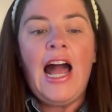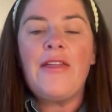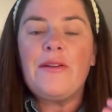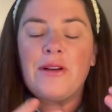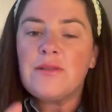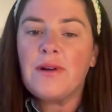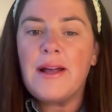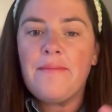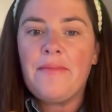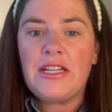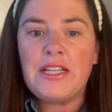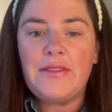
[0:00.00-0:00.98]
And the reason why I
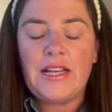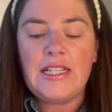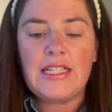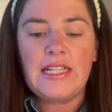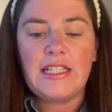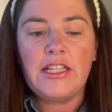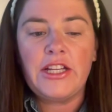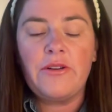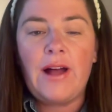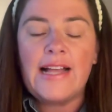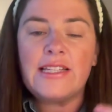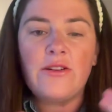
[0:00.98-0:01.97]
mentioned this is,
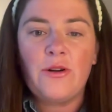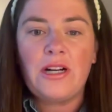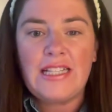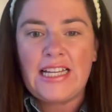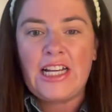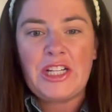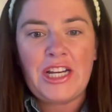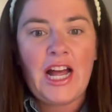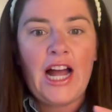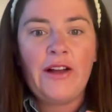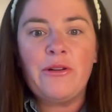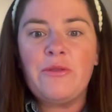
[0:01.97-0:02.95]
as an organization,
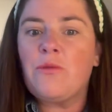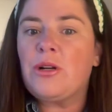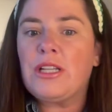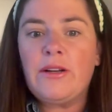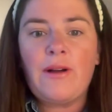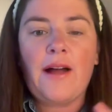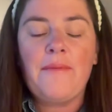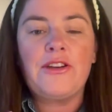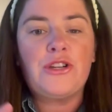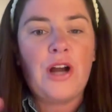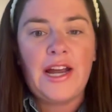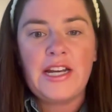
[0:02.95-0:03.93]
I would really
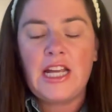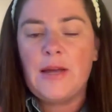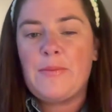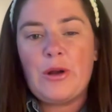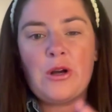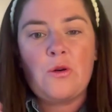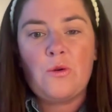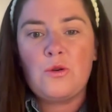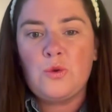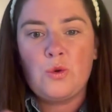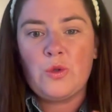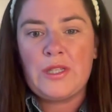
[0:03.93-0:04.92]
recommend trying to keep your
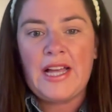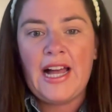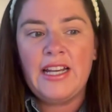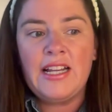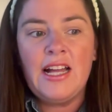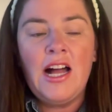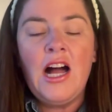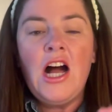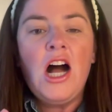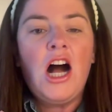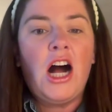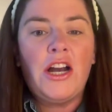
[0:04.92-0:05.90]
tool set
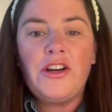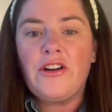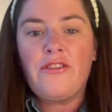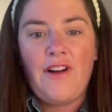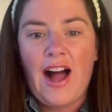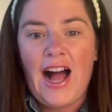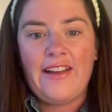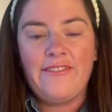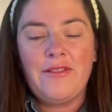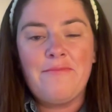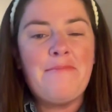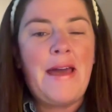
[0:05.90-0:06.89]
under five,
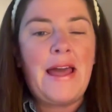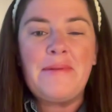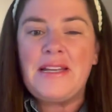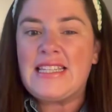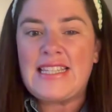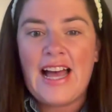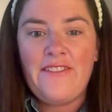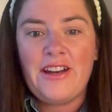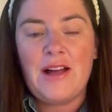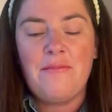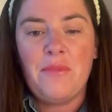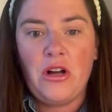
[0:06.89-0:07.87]
maybe seven
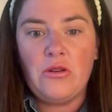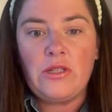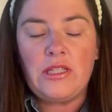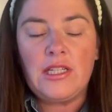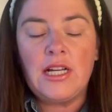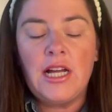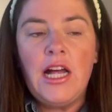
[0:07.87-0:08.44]
at most.